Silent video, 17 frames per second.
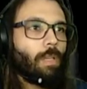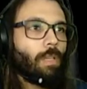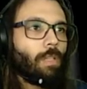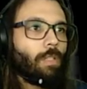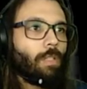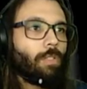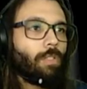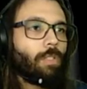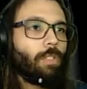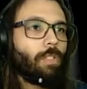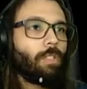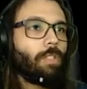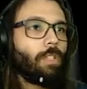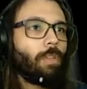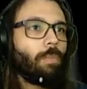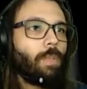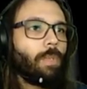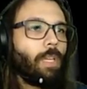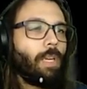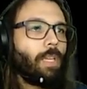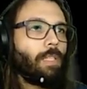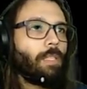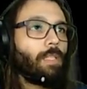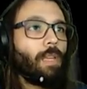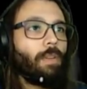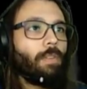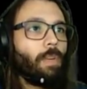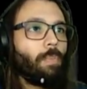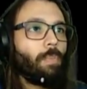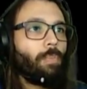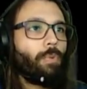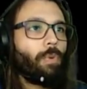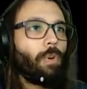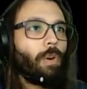Ah, you see some that I saved up
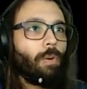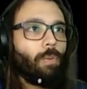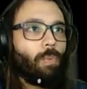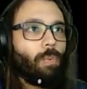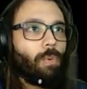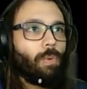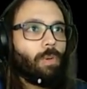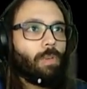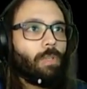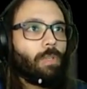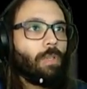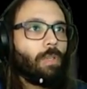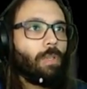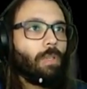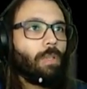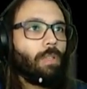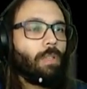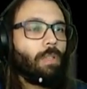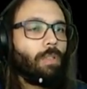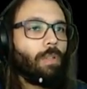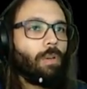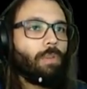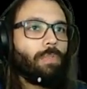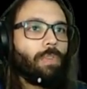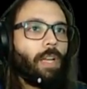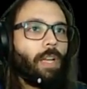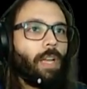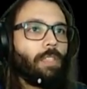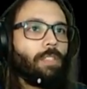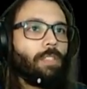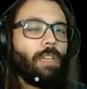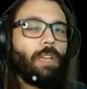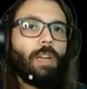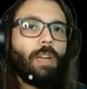for
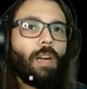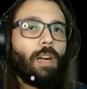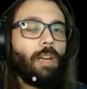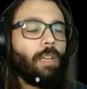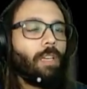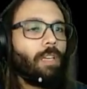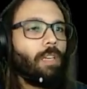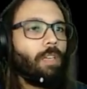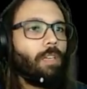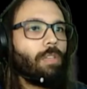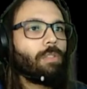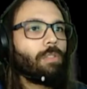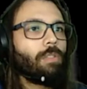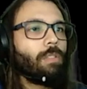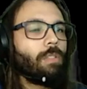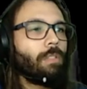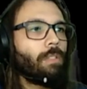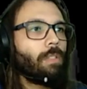Neuvillette and Arlecchino.